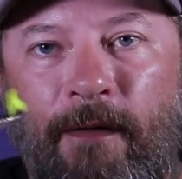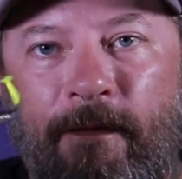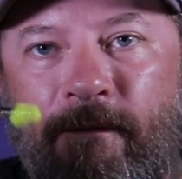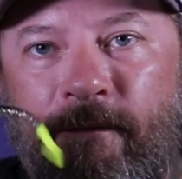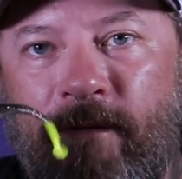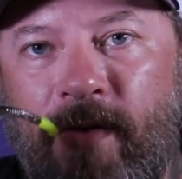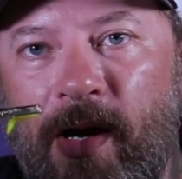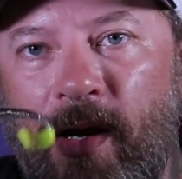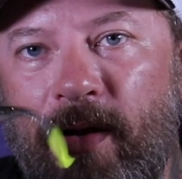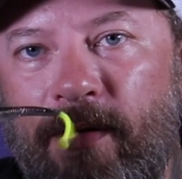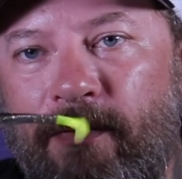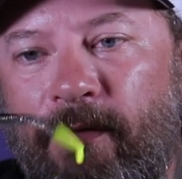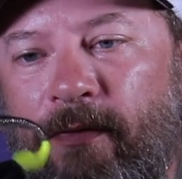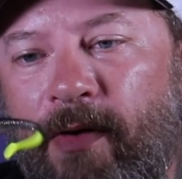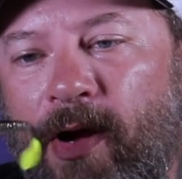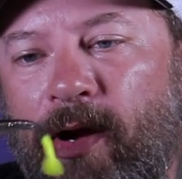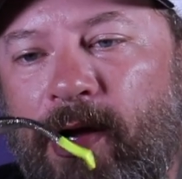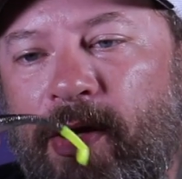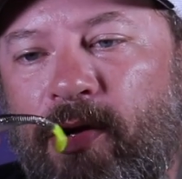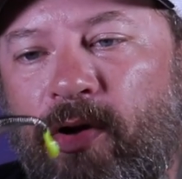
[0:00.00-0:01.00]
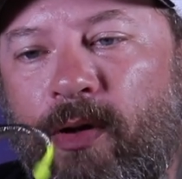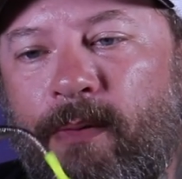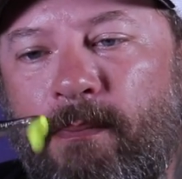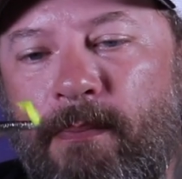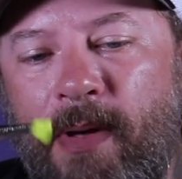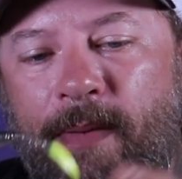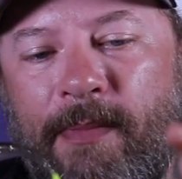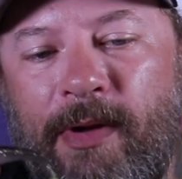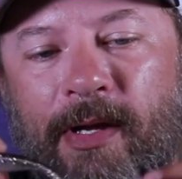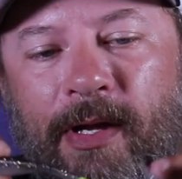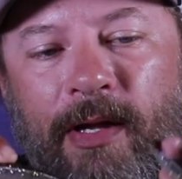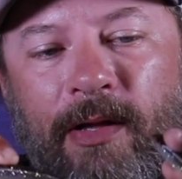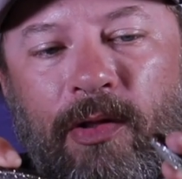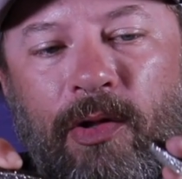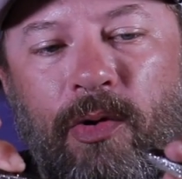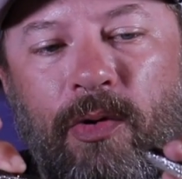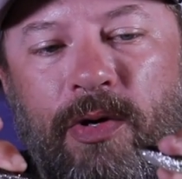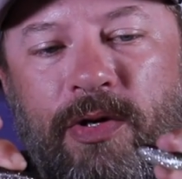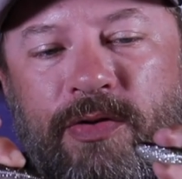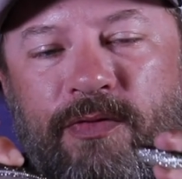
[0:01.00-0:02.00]
very, very good mimicking
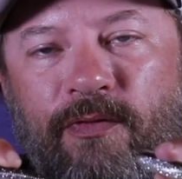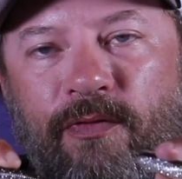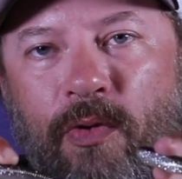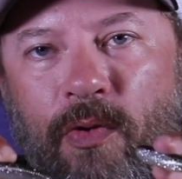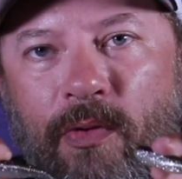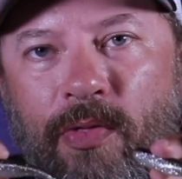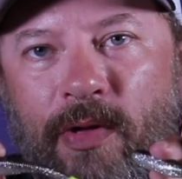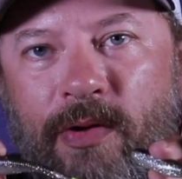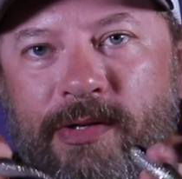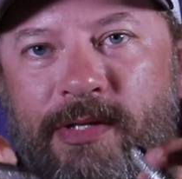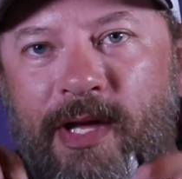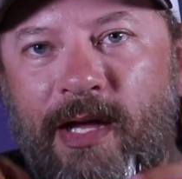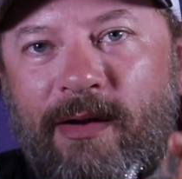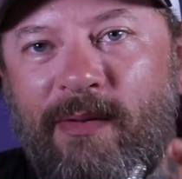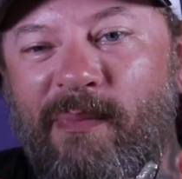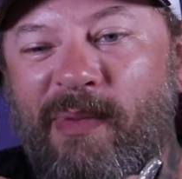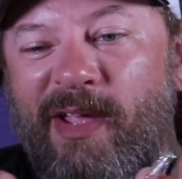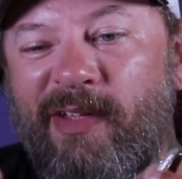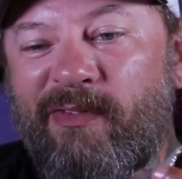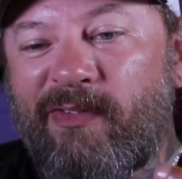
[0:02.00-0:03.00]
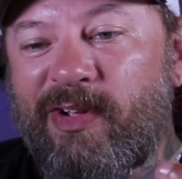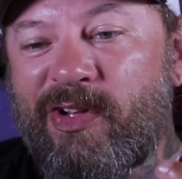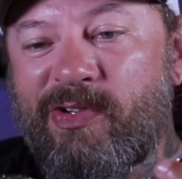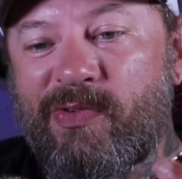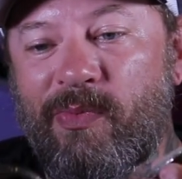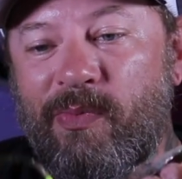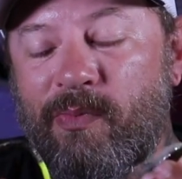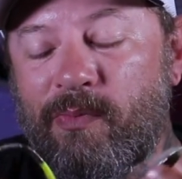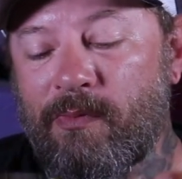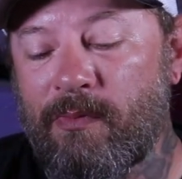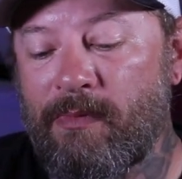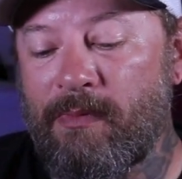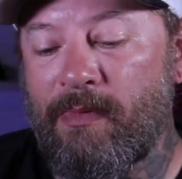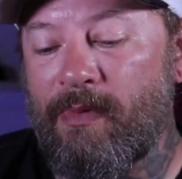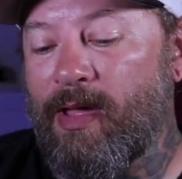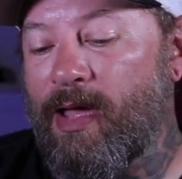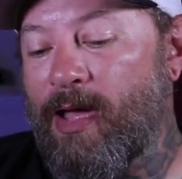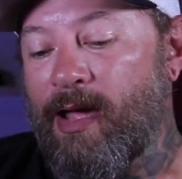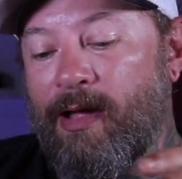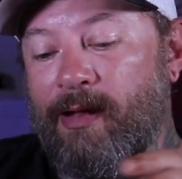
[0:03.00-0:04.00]
lures for those kind of bait fish,
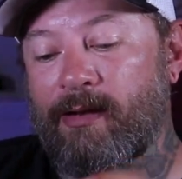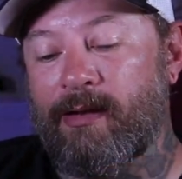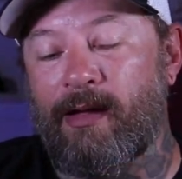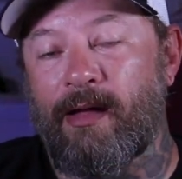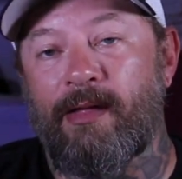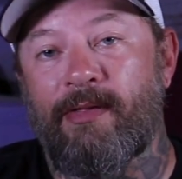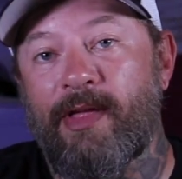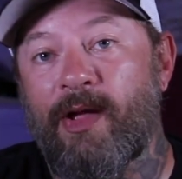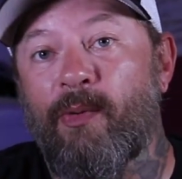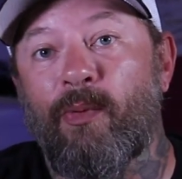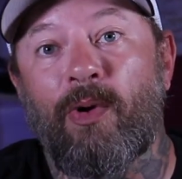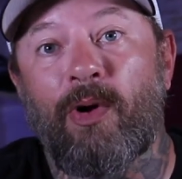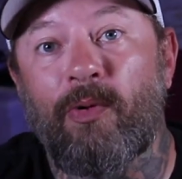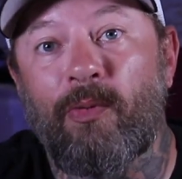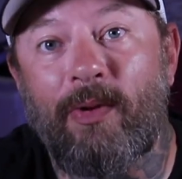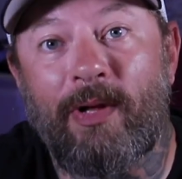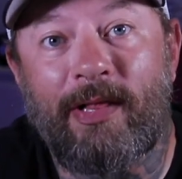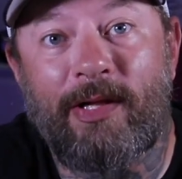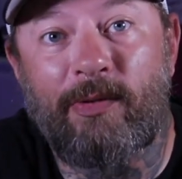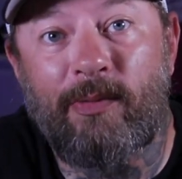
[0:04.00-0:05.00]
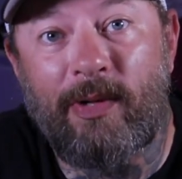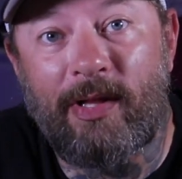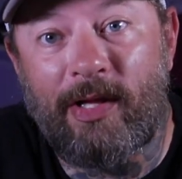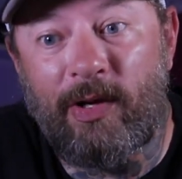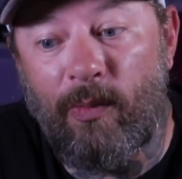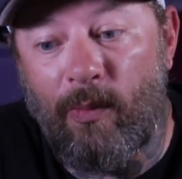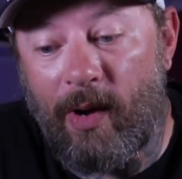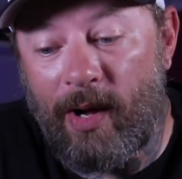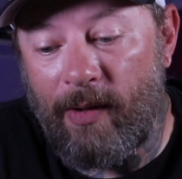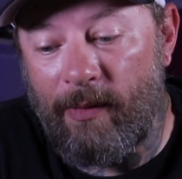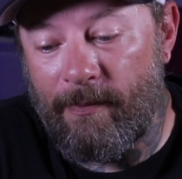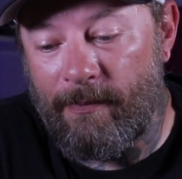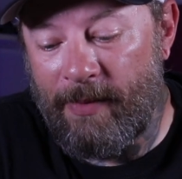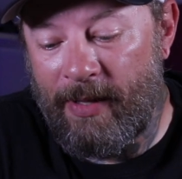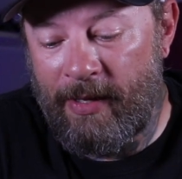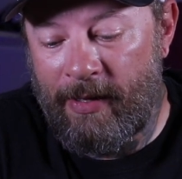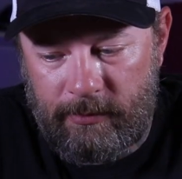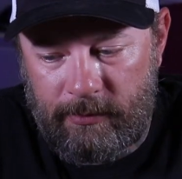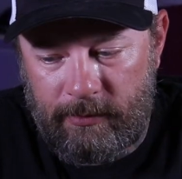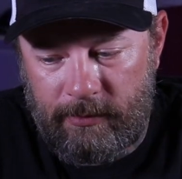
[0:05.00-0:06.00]
and they work really, really well.
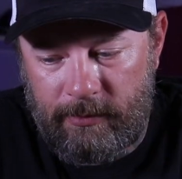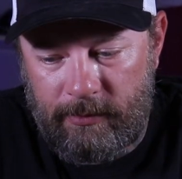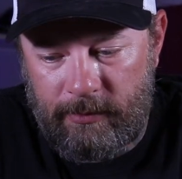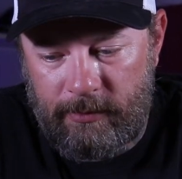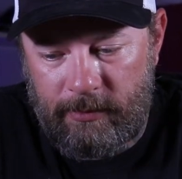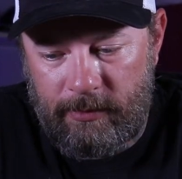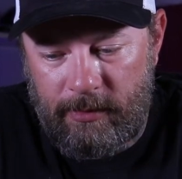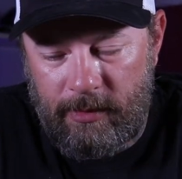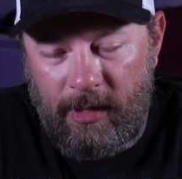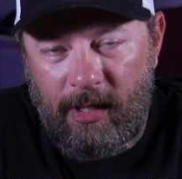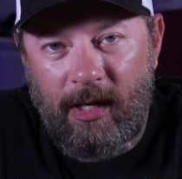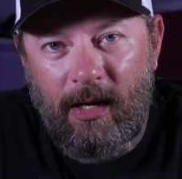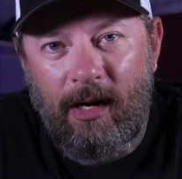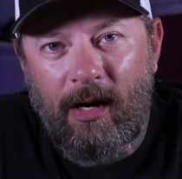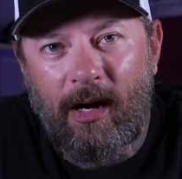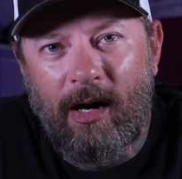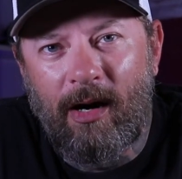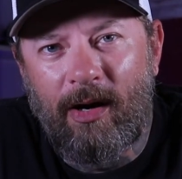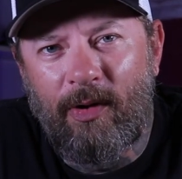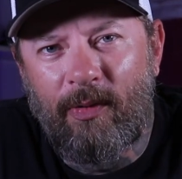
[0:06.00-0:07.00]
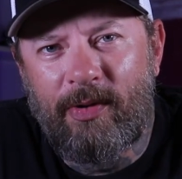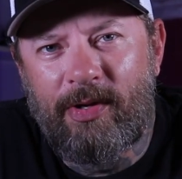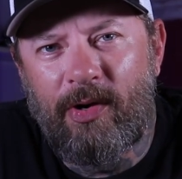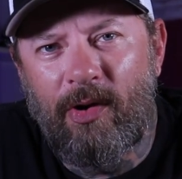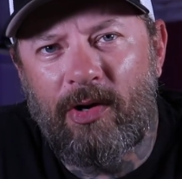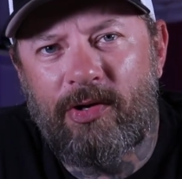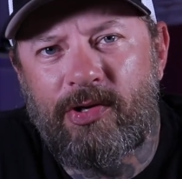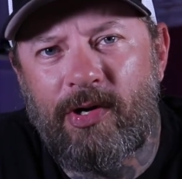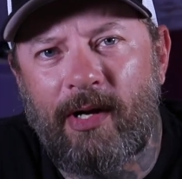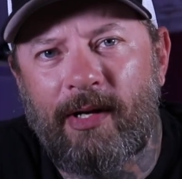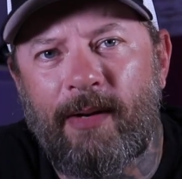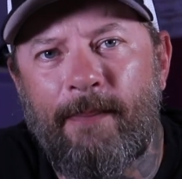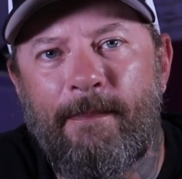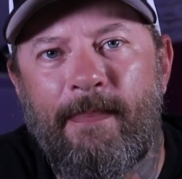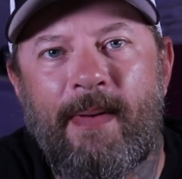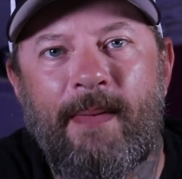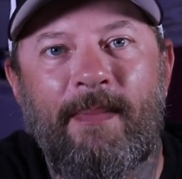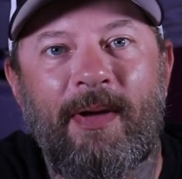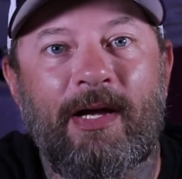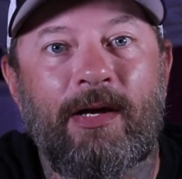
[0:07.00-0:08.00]
All right, when you are trying to
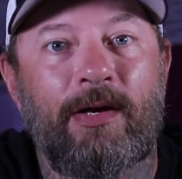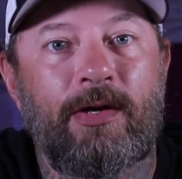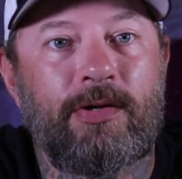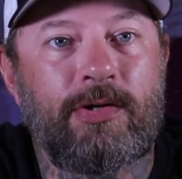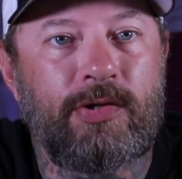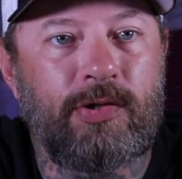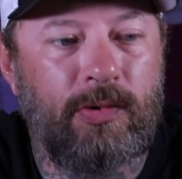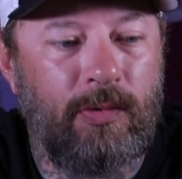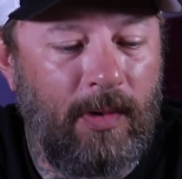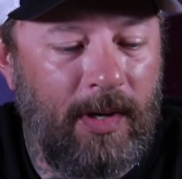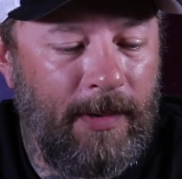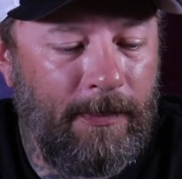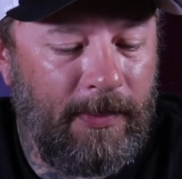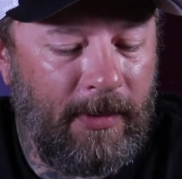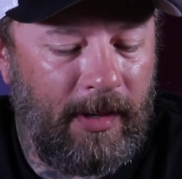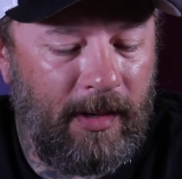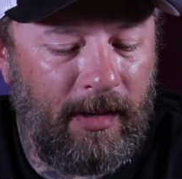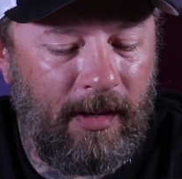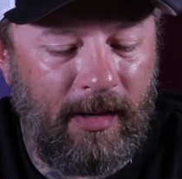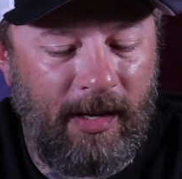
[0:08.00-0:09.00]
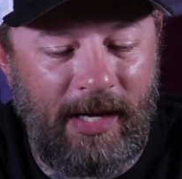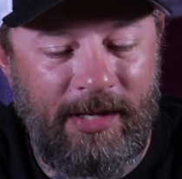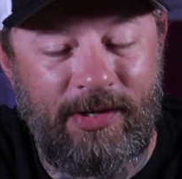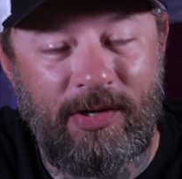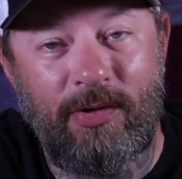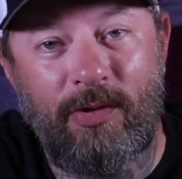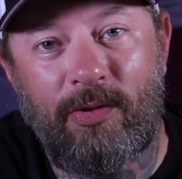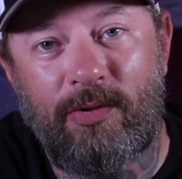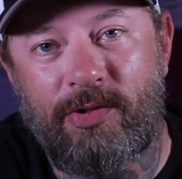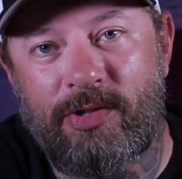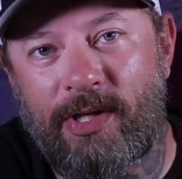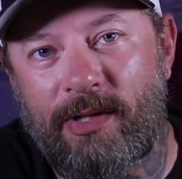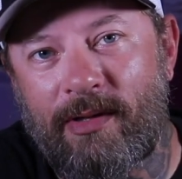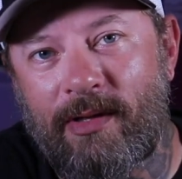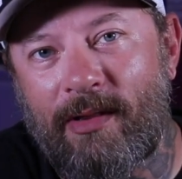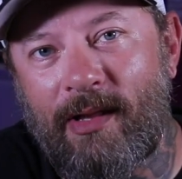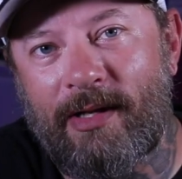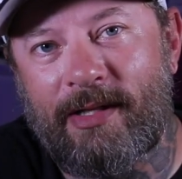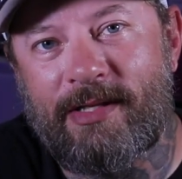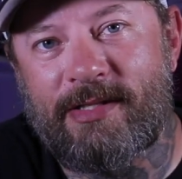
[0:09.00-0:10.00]
mimic shrimp, I do
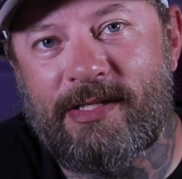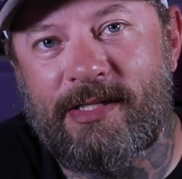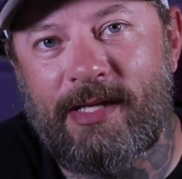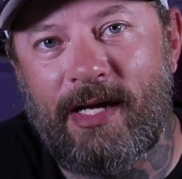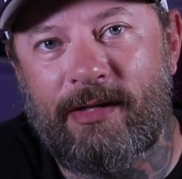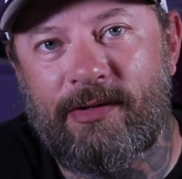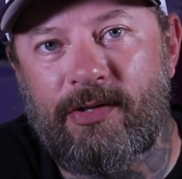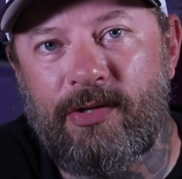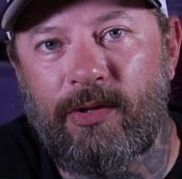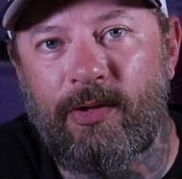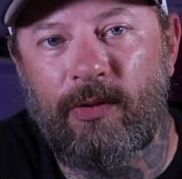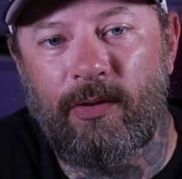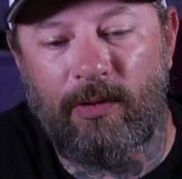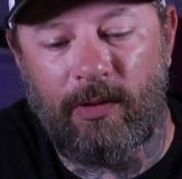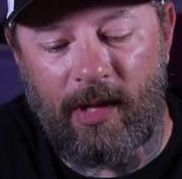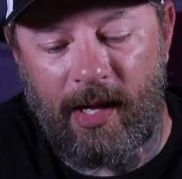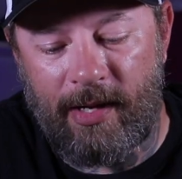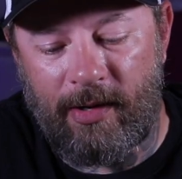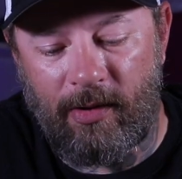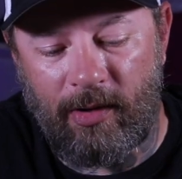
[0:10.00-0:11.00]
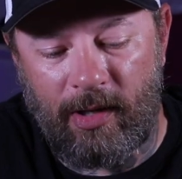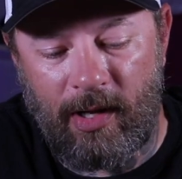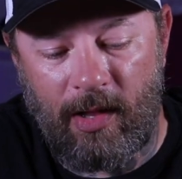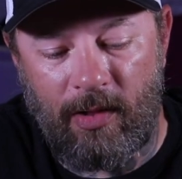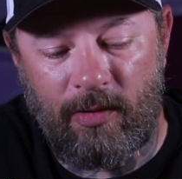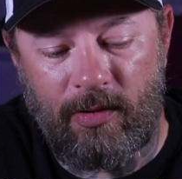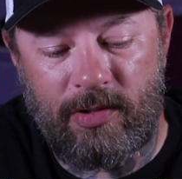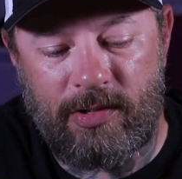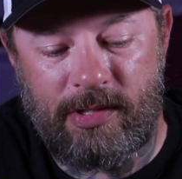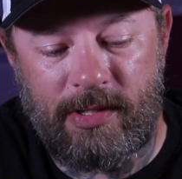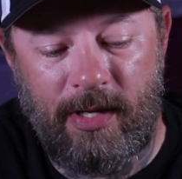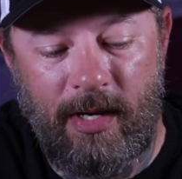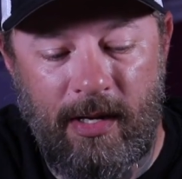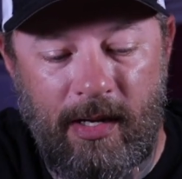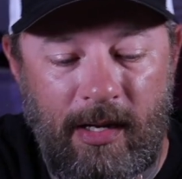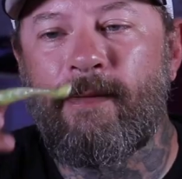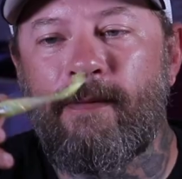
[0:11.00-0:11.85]
generally like to stick to lighter colors.